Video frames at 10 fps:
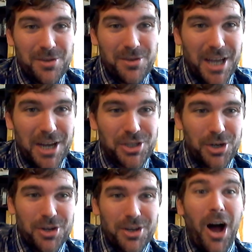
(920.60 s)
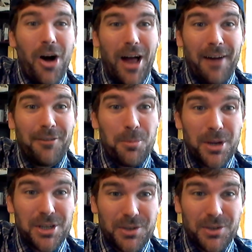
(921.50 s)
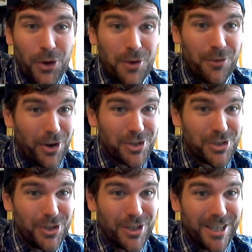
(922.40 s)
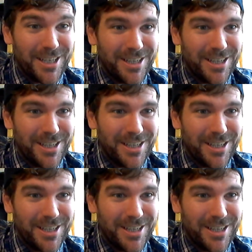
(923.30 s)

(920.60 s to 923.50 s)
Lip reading: Stay tuned, I'll have the pictures for you very short.